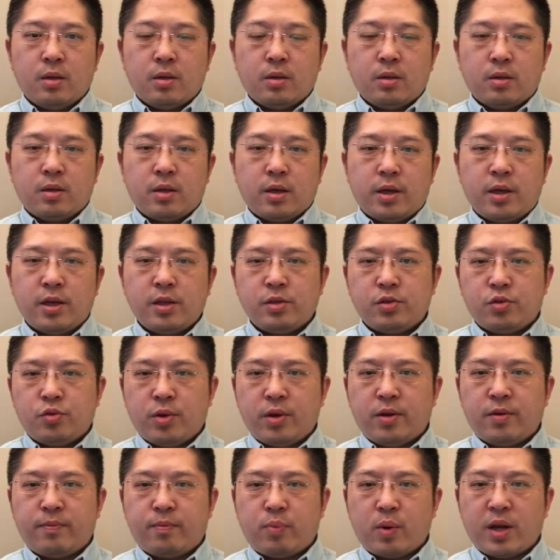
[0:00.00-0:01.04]
The history
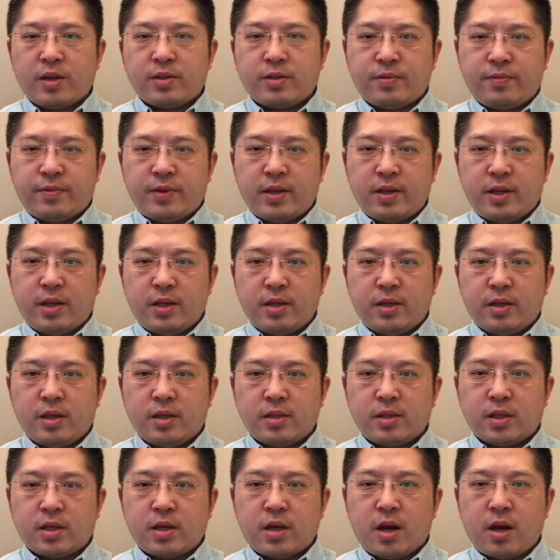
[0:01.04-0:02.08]
of breastfeeding
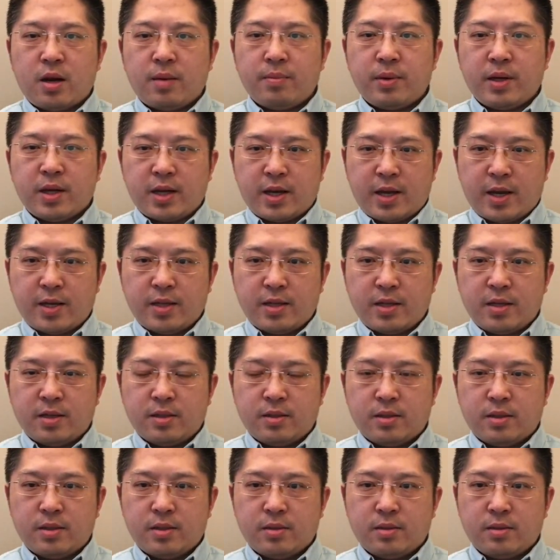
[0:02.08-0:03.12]
is complicated.
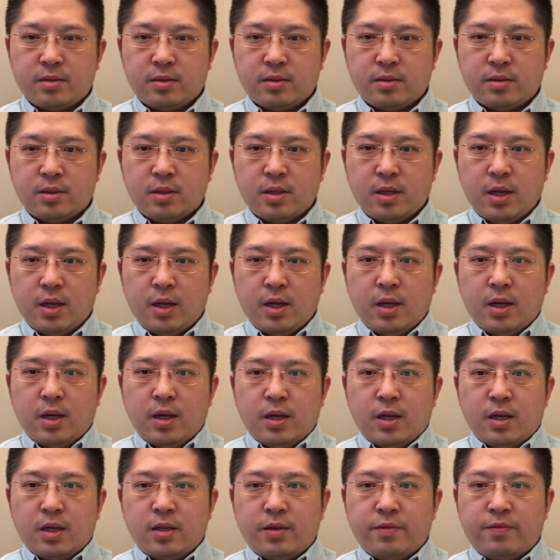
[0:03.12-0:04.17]

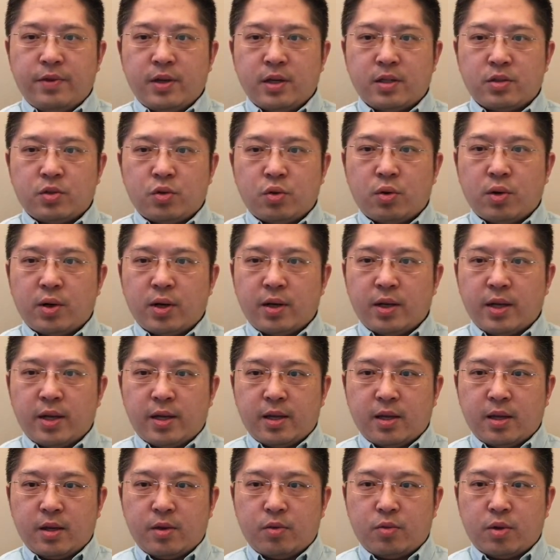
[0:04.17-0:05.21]
In the Victorian
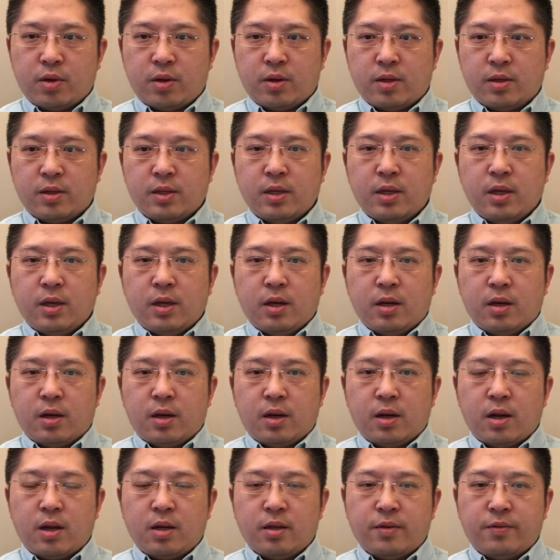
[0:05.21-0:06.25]
era, a
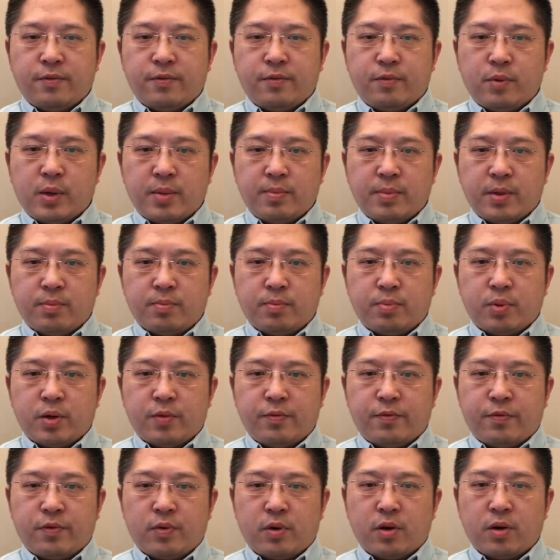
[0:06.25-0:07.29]
lot of women
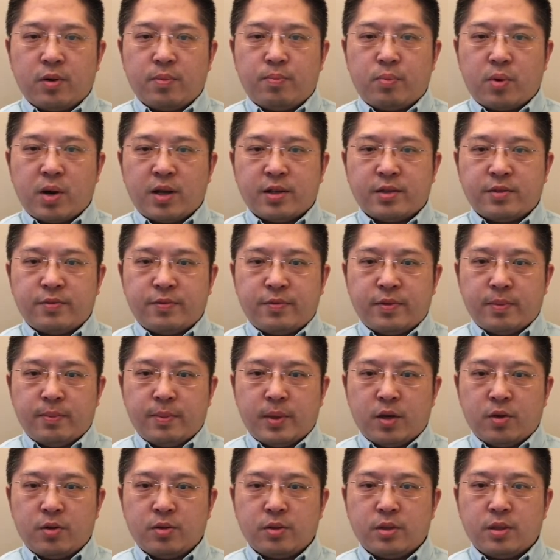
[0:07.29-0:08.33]
preferred breastfed
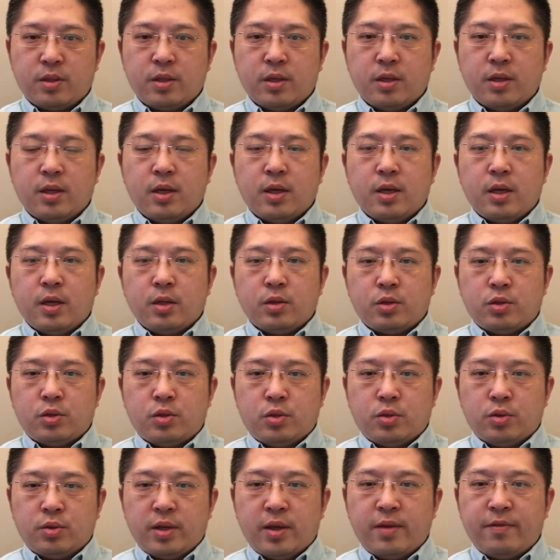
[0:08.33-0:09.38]
milk
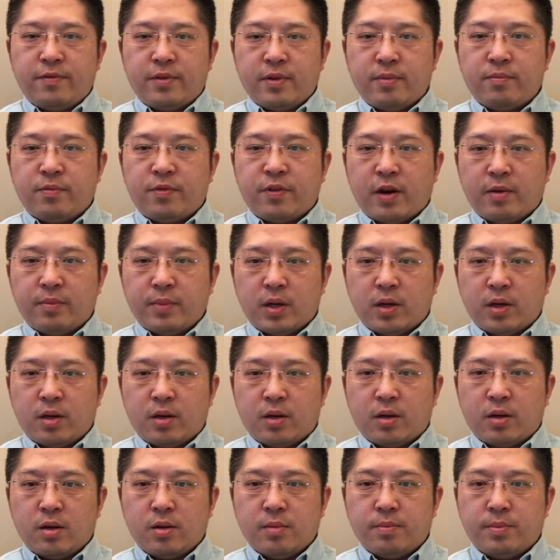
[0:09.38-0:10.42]
to infant
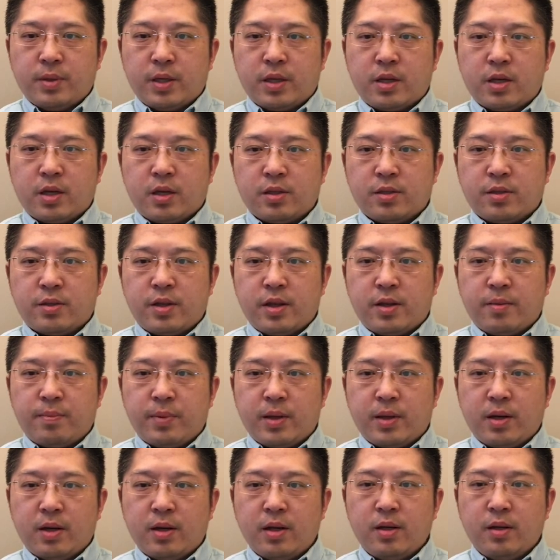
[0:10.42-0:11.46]
formula because they
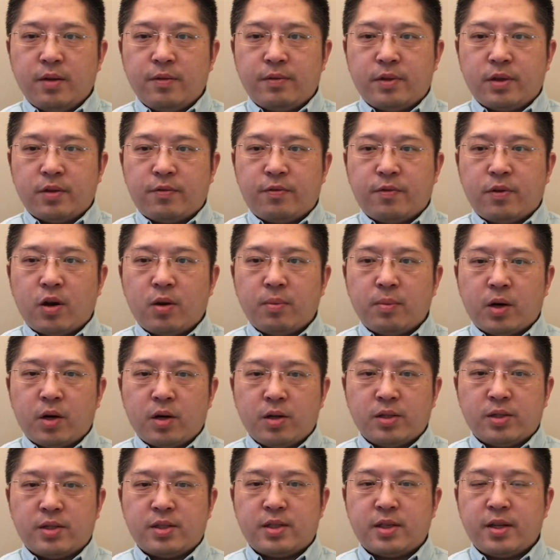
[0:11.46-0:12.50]
believed the former
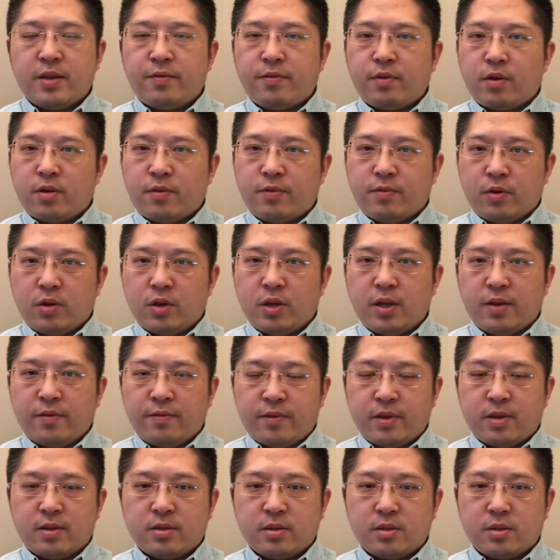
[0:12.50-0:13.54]
is safer for
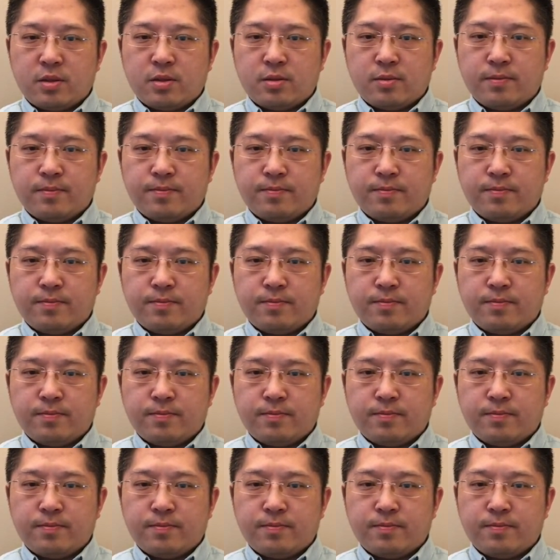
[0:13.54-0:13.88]
infants.